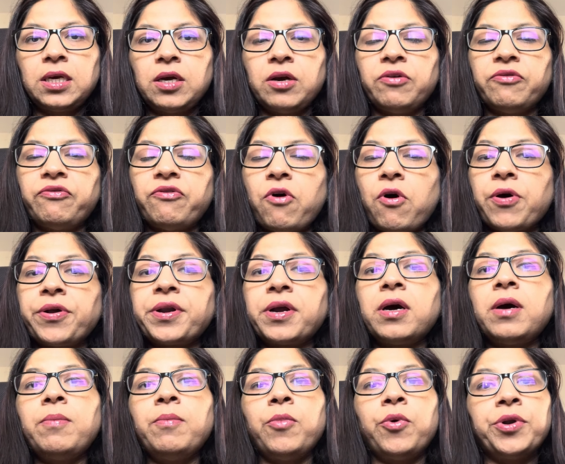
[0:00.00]
for
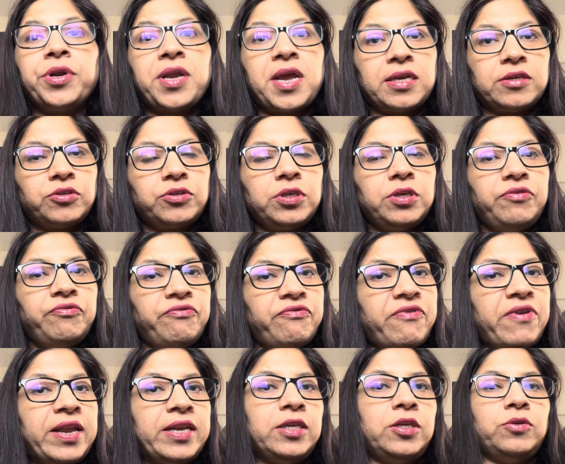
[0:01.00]
a monetary
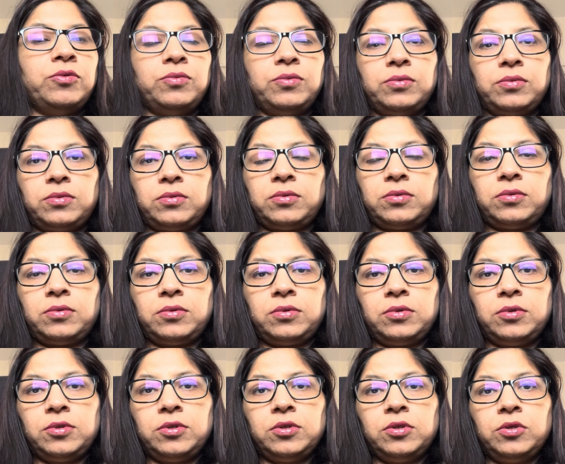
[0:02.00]
value.
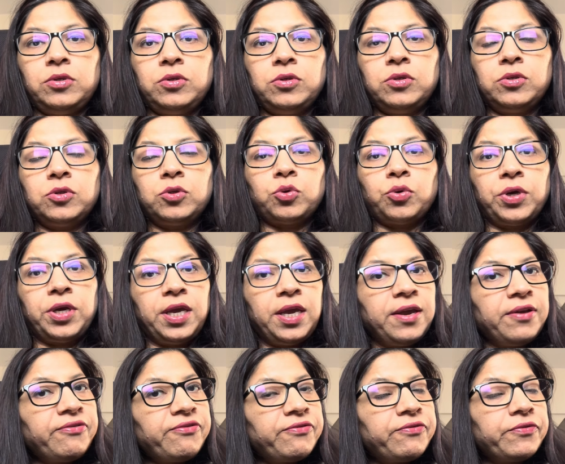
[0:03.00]
So
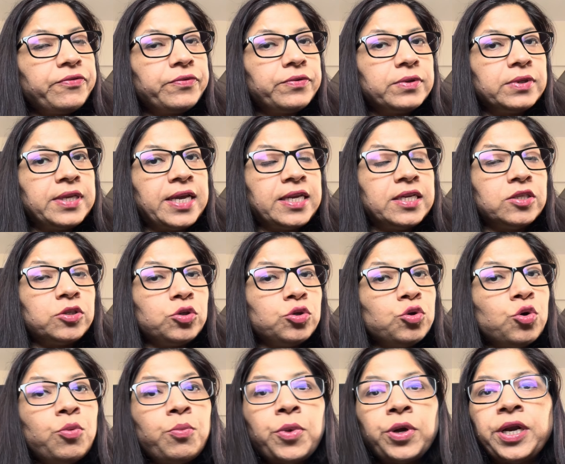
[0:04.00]
if there is
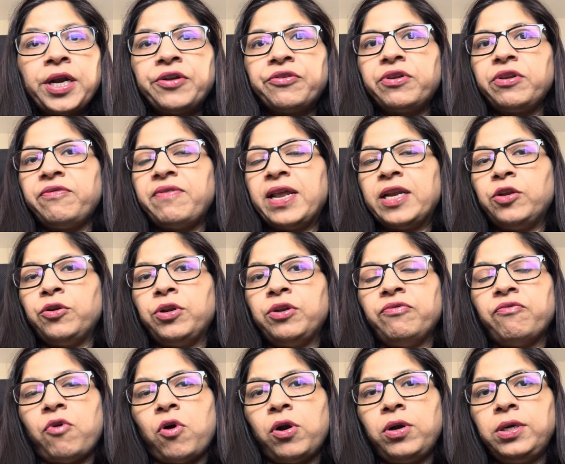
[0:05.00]
no monetary value
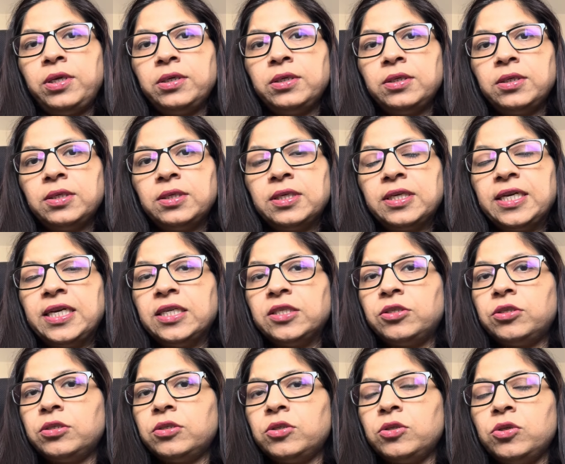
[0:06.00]
involved, it
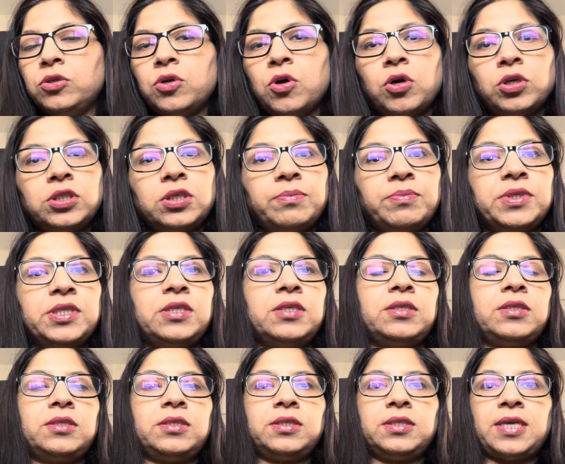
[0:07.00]
is not a
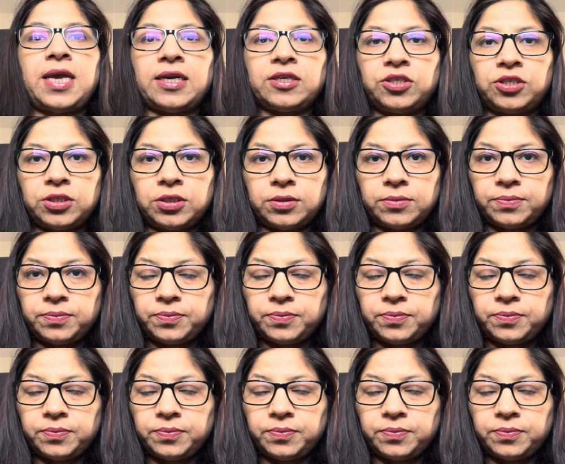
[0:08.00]
business transaction.